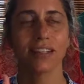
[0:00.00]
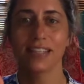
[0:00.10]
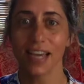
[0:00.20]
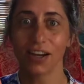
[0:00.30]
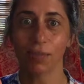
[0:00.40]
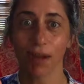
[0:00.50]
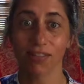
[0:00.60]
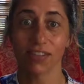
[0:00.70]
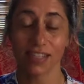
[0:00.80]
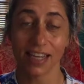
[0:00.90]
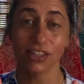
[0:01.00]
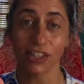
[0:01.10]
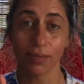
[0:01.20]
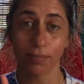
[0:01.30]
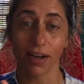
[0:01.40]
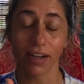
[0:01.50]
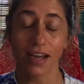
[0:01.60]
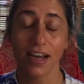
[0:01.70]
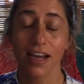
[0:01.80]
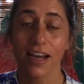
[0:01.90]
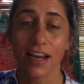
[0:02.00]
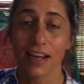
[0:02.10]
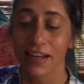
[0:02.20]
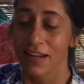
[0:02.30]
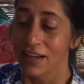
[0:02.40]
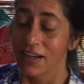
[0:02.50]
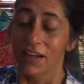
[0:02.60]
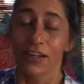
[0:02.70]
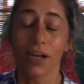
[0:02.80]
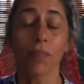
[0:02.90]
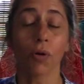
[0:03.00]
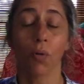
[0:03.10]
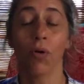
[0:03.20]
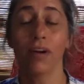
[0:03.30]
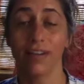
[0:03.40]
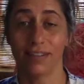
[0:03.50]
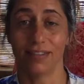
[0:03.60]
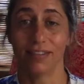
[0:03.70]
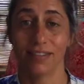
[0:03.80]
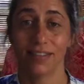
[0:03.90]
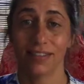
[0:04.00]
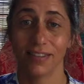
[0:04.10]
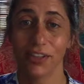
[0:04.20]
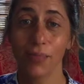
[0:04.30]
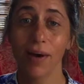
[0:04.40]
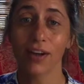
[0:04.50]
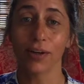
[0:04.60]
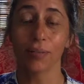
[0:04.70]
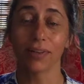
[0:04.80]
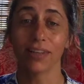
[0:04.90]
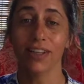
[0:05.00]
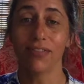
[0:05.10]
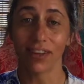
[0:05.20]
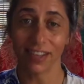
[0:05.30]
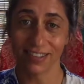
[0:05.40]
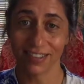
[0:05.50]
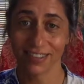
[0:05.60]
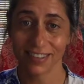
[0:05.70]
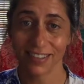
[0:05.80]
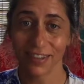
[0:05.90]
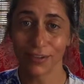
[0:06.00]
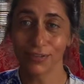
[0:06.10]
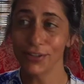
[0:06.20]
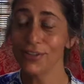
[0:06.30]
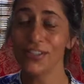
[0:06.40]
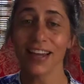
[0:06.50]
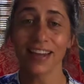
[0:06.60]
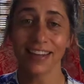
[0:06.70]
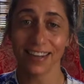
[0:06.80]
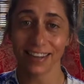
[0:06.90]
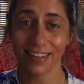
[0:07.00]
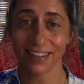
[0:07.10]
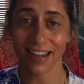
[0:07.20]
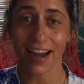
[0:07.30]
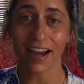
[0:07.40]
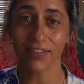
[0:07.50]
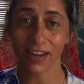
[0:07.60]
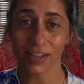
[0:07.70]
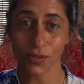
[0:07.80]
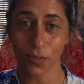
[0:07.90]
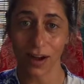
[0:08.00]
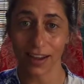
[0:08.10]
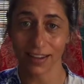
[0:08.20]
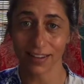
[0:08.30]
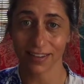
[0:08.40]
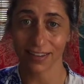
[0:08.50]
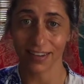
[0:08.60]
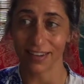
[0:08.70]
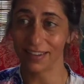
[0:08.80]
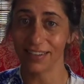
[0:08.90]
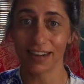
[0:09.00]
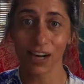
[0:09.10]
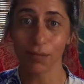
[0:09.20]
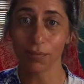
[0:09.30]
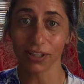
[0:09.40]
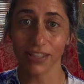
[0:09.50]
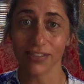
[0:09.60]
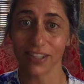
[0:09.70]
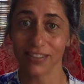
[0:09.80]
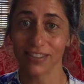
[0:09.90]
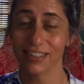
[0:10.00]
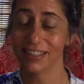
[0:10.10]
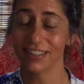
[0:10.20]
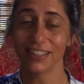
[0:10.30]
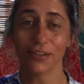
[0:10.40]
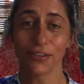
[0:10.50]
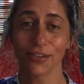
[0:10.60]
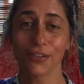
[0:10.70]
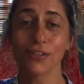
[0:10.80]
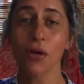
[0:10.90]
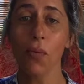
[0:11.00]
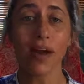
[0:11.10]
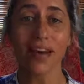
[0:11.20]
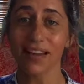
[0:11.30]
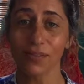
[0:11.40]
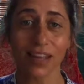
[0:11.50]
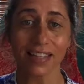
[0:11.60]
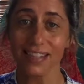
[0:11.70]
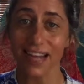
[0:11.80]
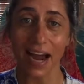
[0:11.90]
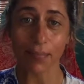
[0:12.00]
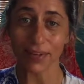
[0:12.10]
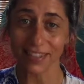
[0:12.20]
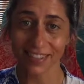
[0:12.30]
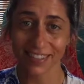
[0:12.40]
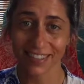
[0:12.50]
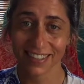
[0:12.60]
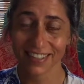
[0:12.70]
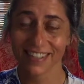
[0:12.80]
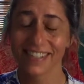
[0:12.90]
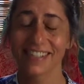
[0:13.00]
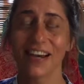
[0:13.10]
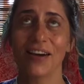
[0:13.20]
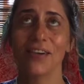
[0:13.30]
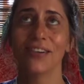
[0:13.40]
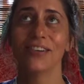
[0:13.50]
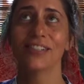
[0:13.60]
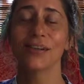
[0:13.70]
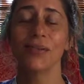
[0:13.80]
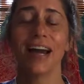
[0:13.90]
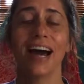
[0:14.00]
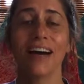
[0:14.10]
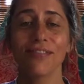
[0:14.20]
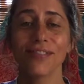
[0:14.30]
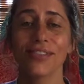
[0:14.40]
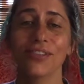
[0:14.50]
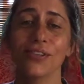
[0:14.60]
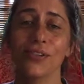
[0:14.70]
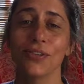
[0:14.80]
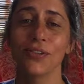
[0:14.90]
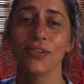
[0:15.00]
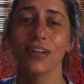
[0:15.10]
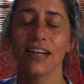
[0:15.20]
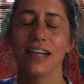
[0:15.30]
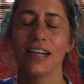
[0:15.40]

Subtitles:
take on manifestation. But number one, you better believe it. If you're saying it in a half-assed way, and I don't believe you, there's no way that's going to happen. So we have to